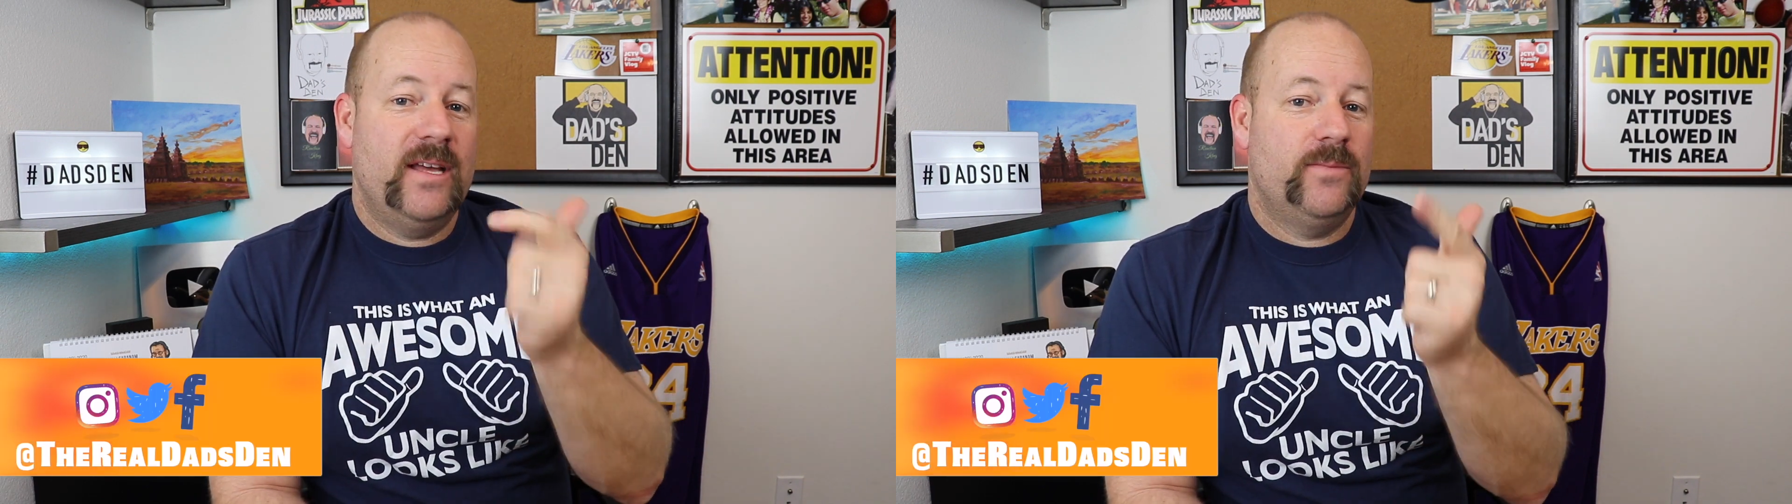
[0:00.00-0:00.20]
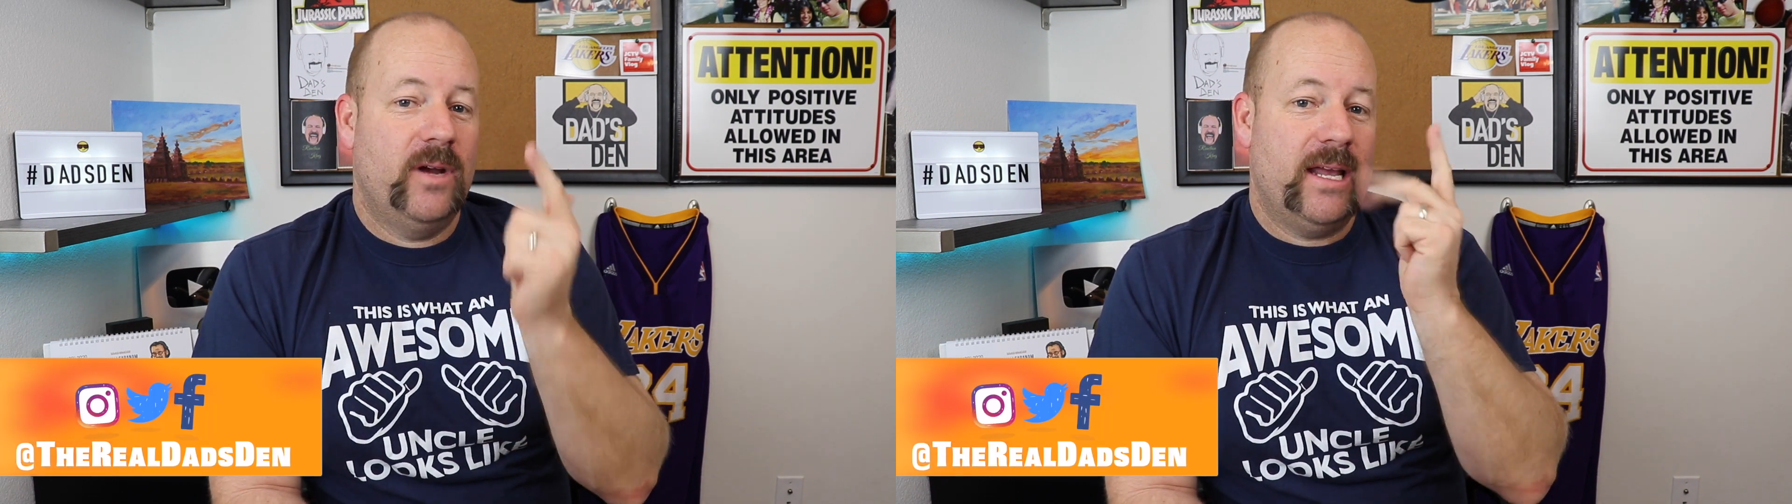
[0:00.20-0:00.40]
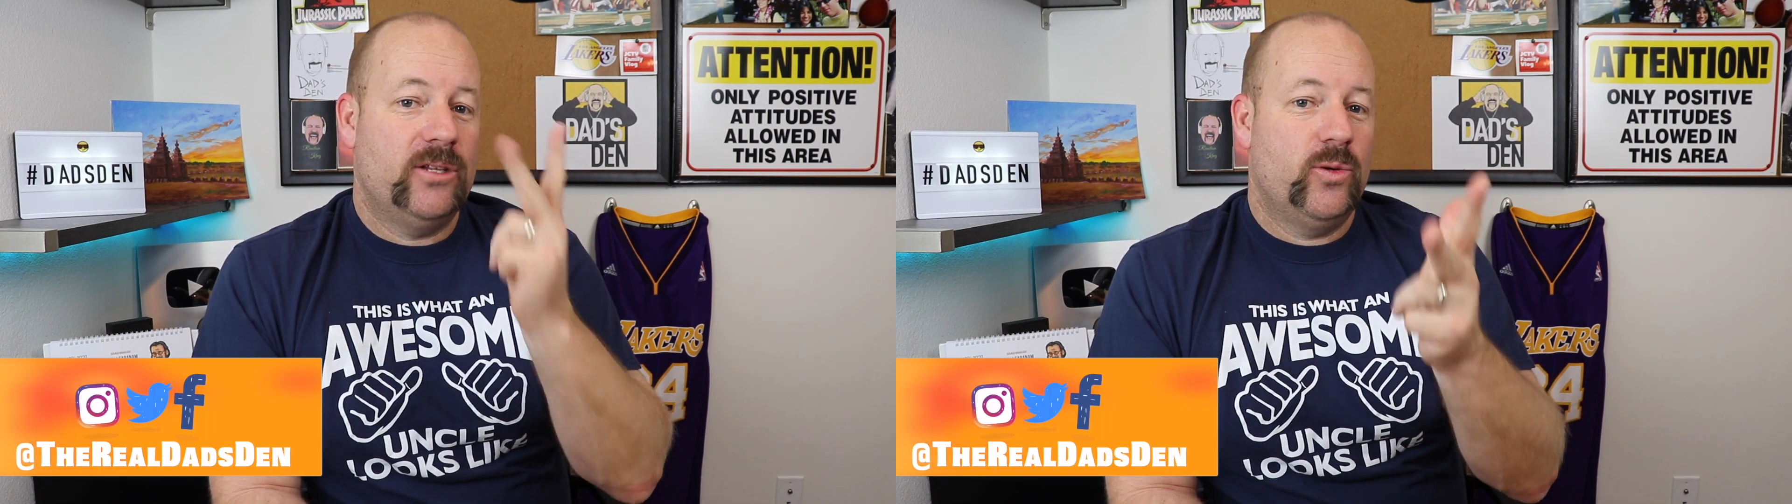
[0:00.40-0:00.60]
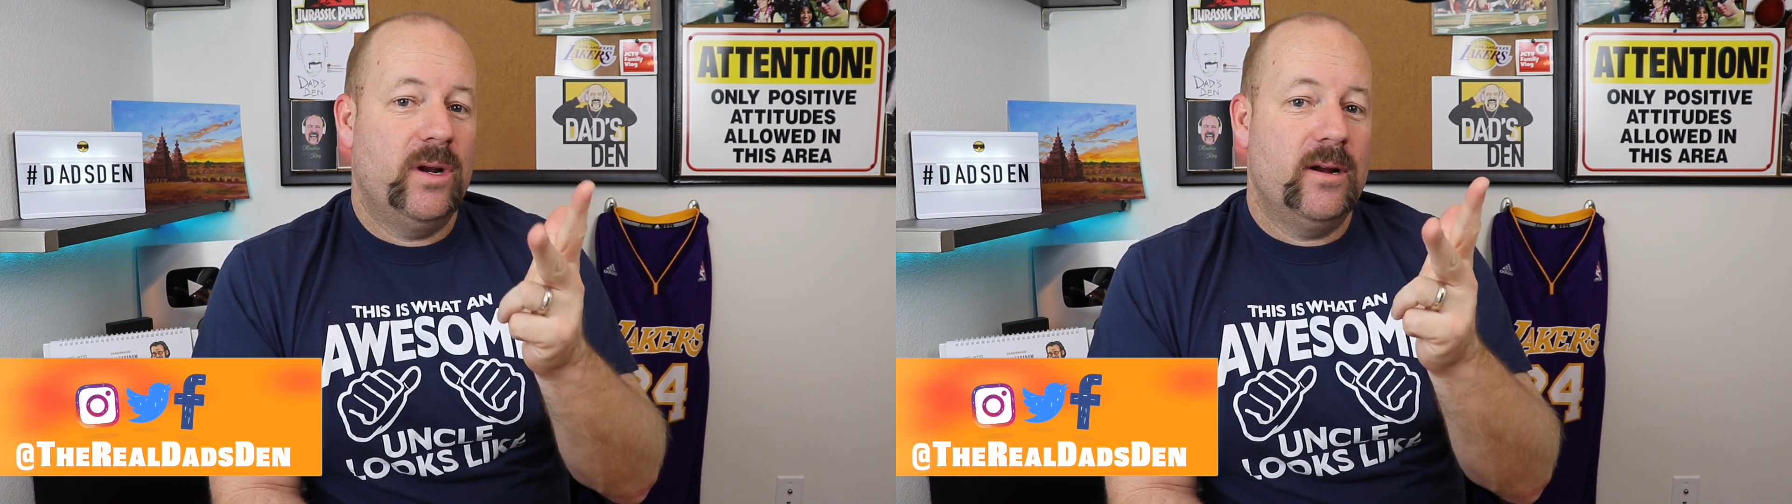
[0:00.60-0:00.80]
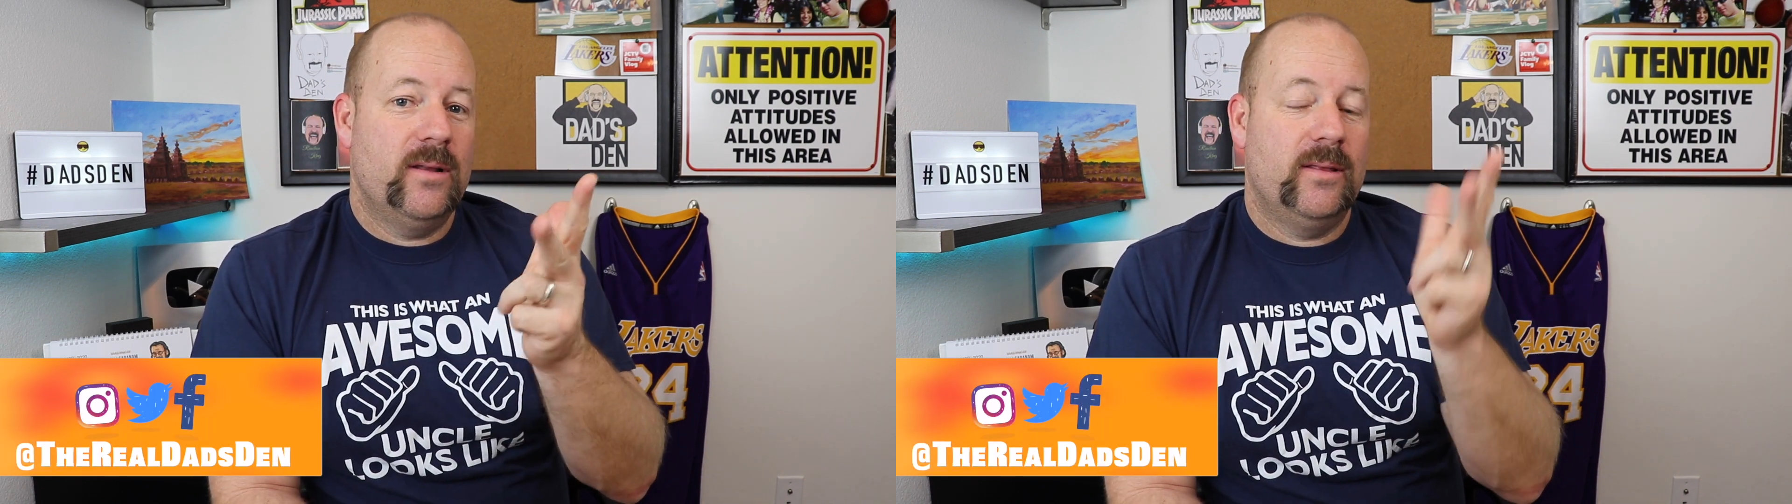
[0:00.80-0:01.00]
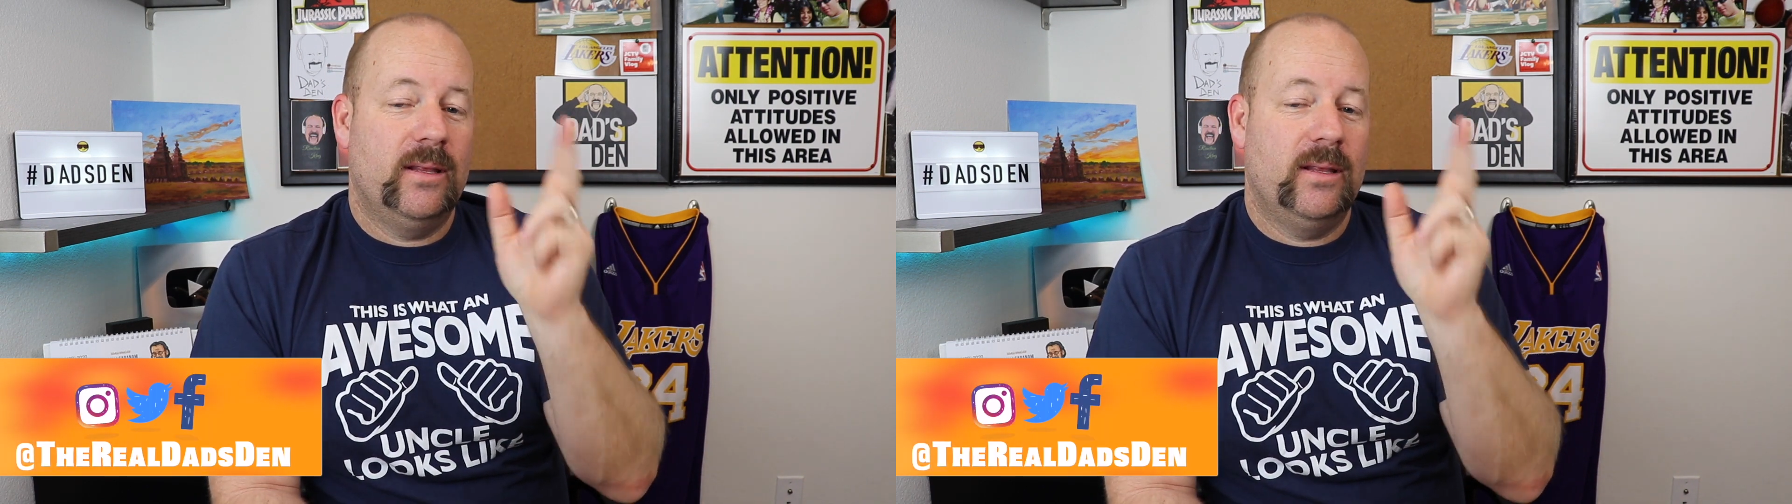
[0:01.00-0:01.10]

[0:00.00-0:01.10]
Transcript: Facebook, and Twitter.